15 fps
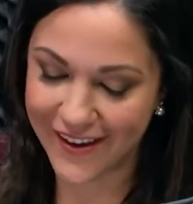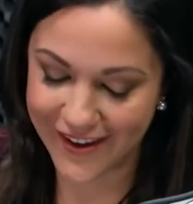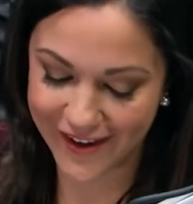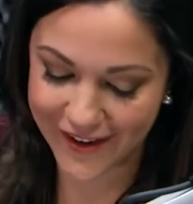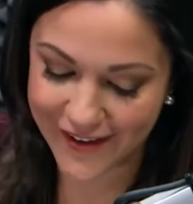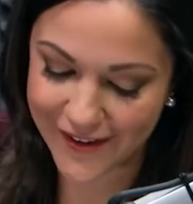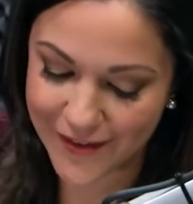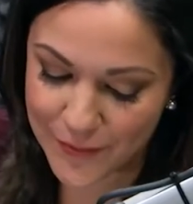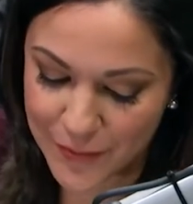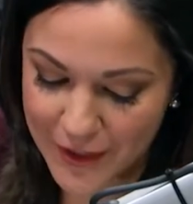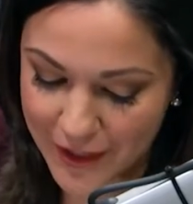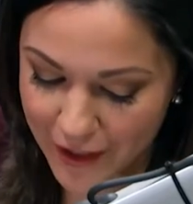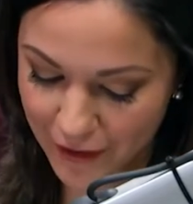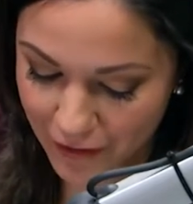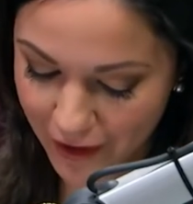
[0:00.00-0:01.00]
Uh,
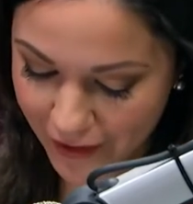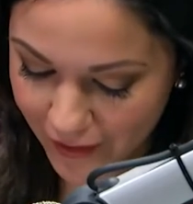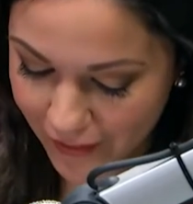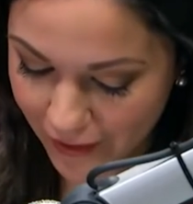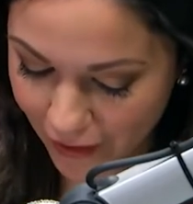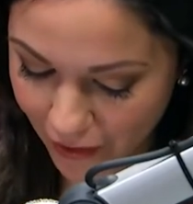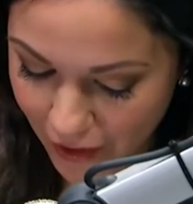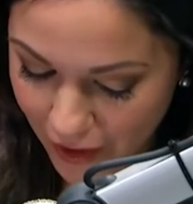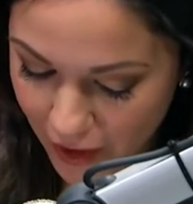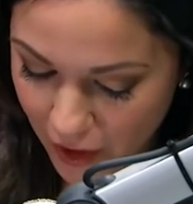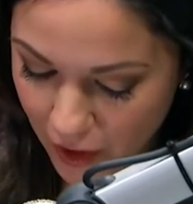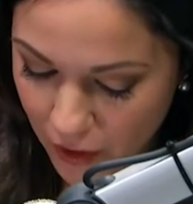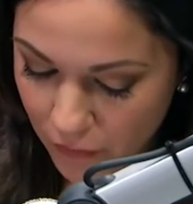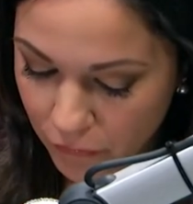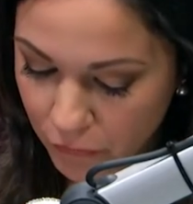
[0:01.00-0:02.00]
being ironic there.
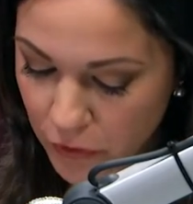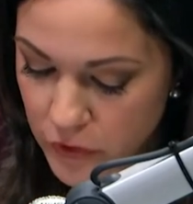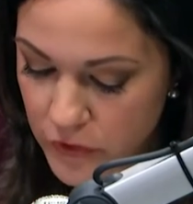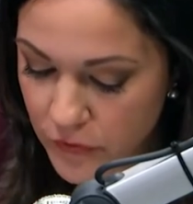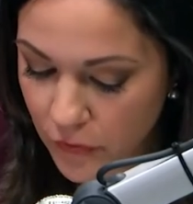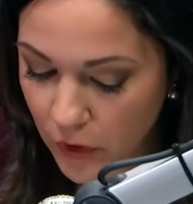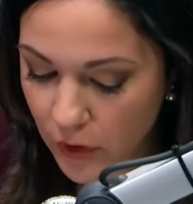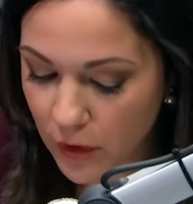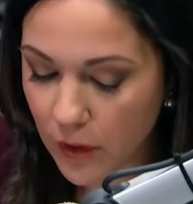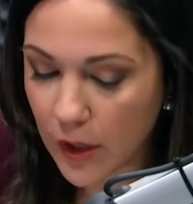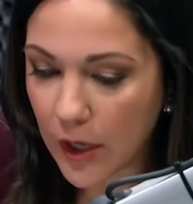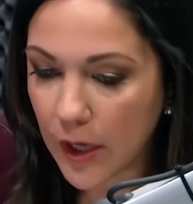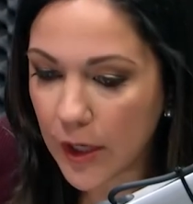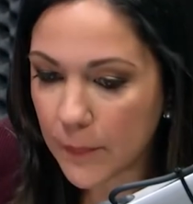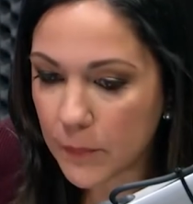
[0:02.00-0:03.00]
First of all,
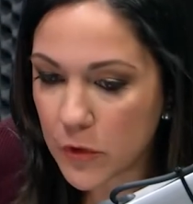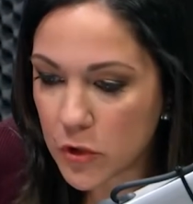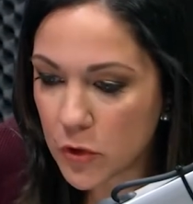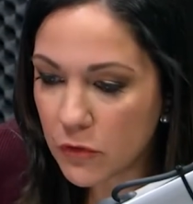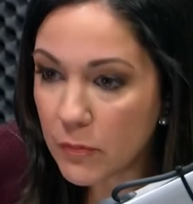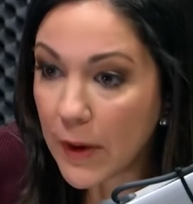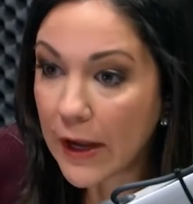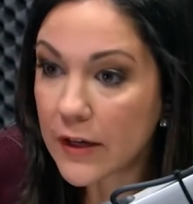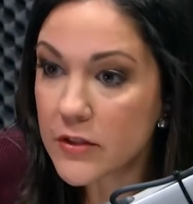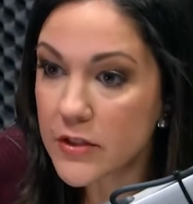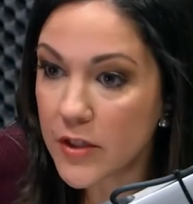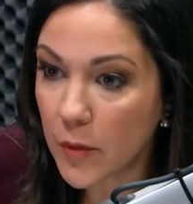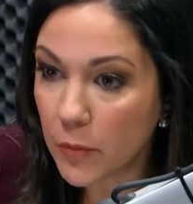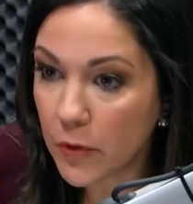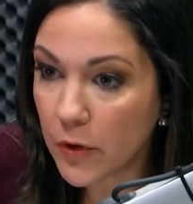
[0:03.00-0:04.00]
um, you've backed a
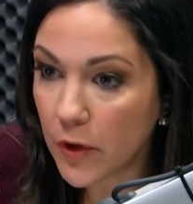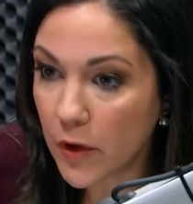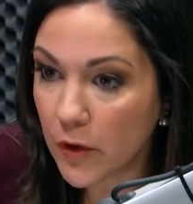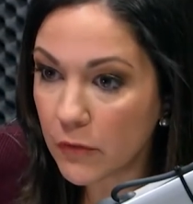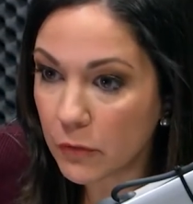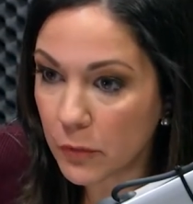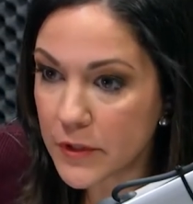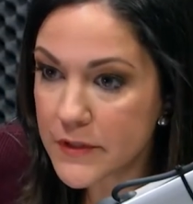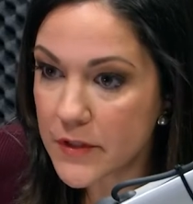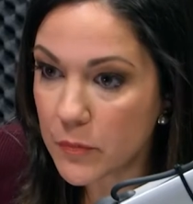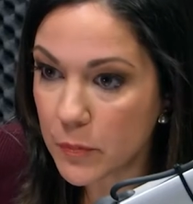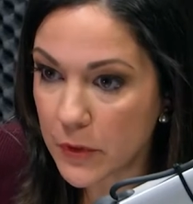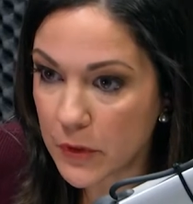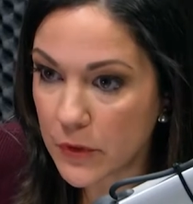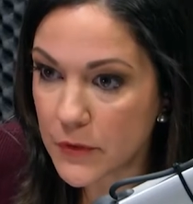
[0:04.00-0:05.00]
number of
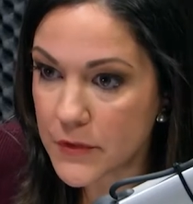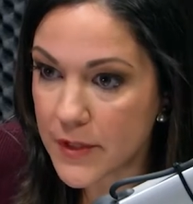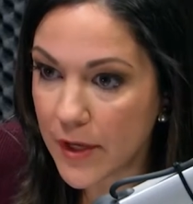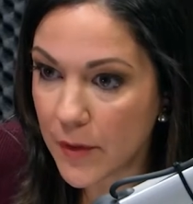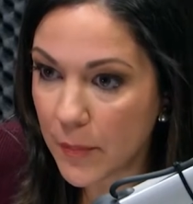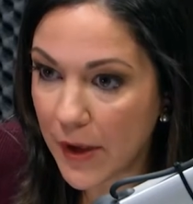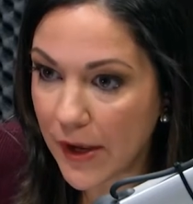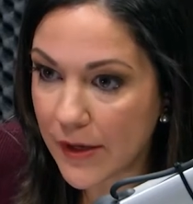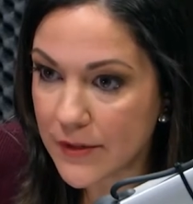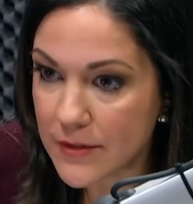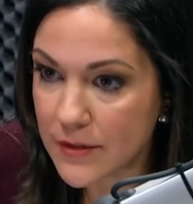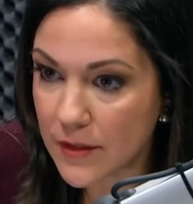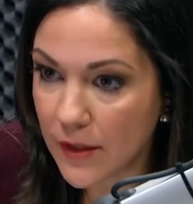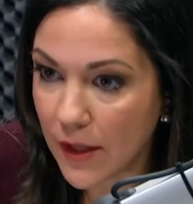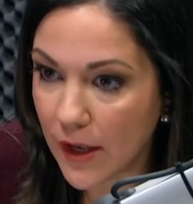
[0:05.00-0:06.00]
recent bills that
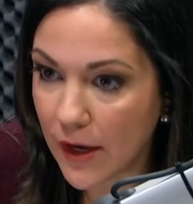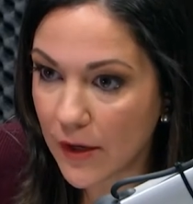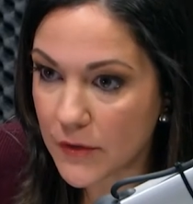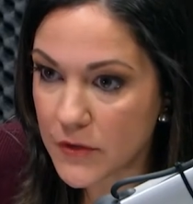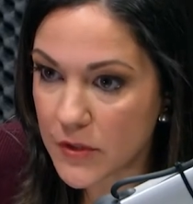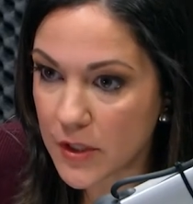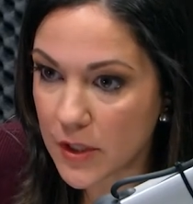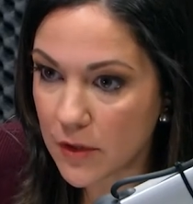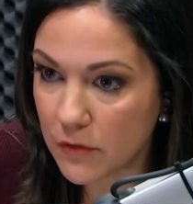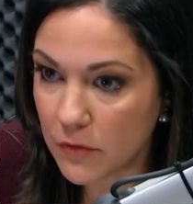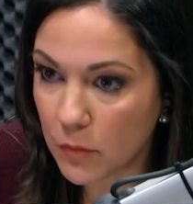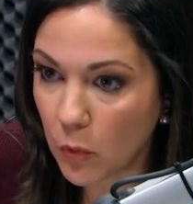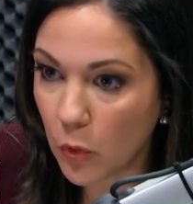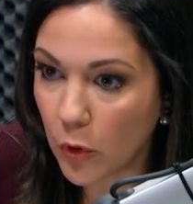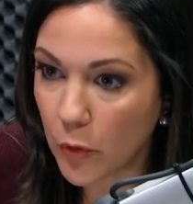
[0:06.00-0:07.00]
passed in the House to give
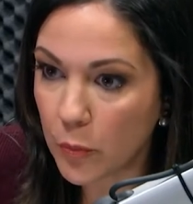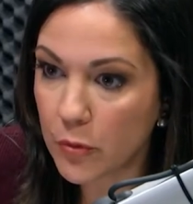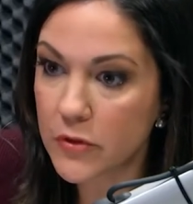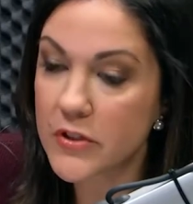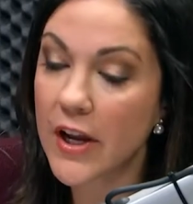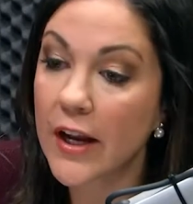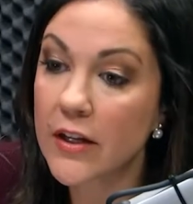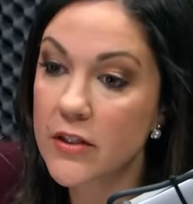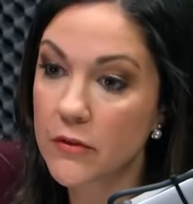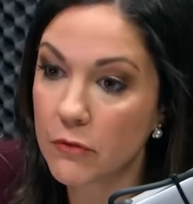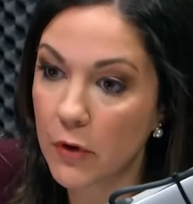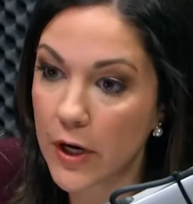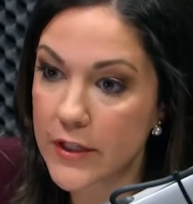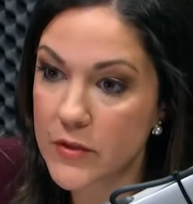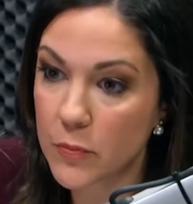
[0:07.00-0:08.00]
more protective
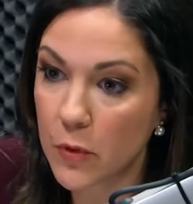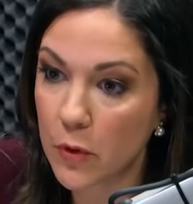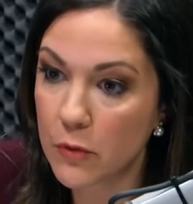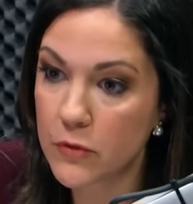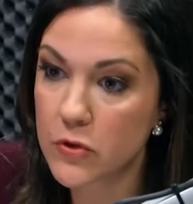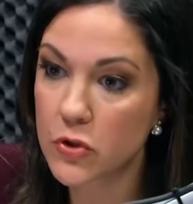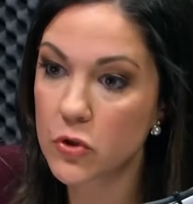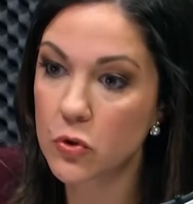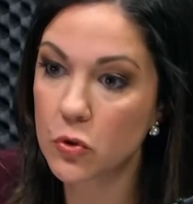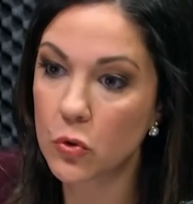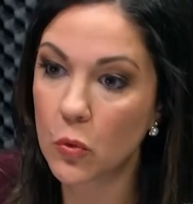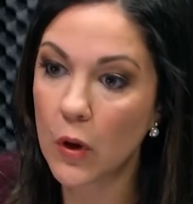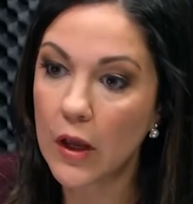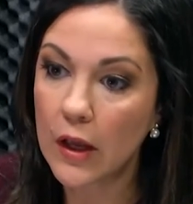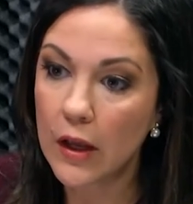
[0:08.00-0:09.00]
rights both
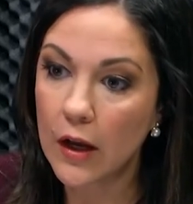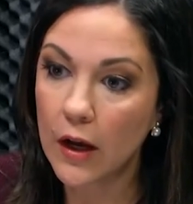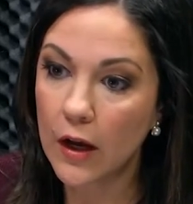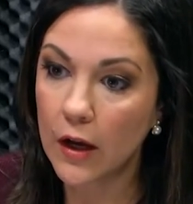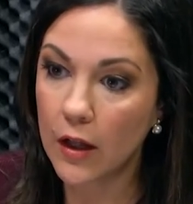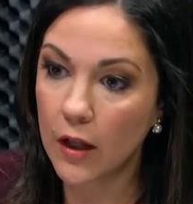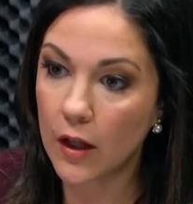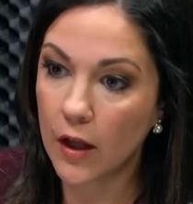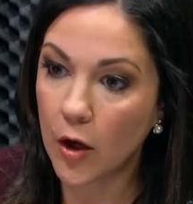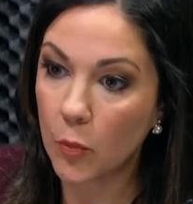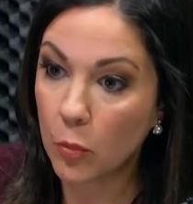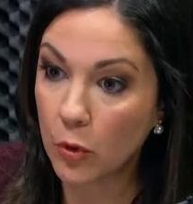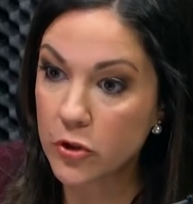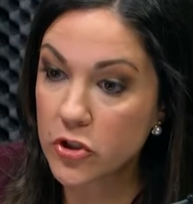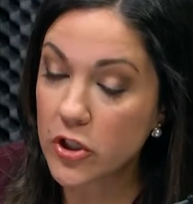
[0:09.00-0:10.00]
to uh,
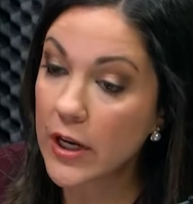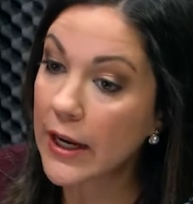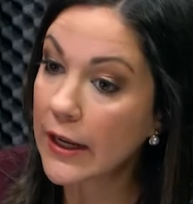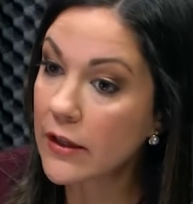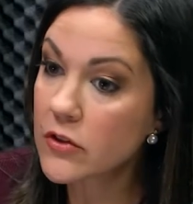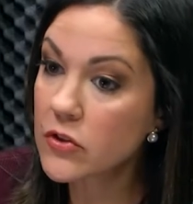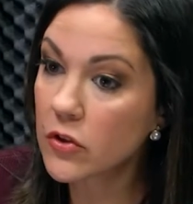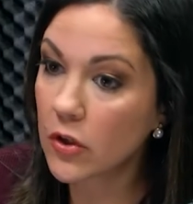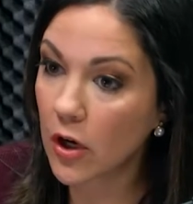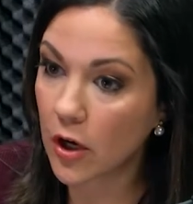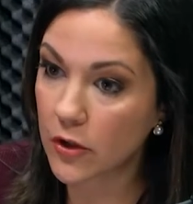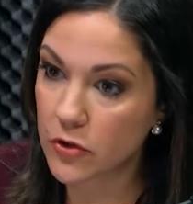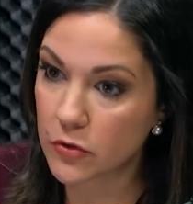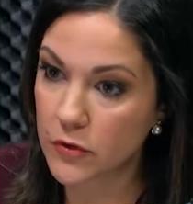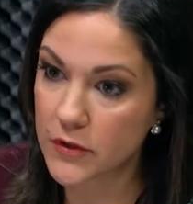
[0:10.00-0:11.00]
abortion and to
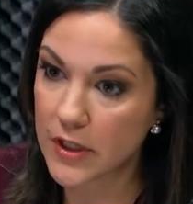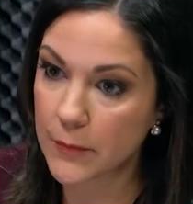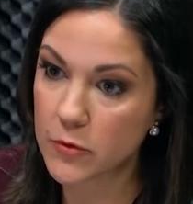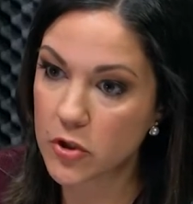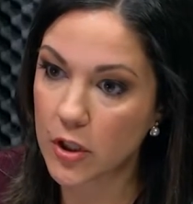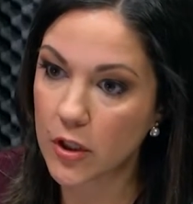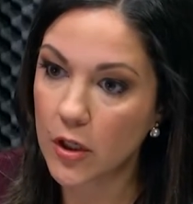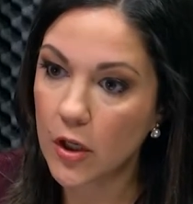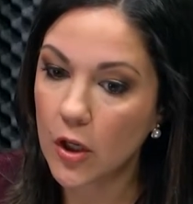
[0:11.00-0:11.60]
contraception.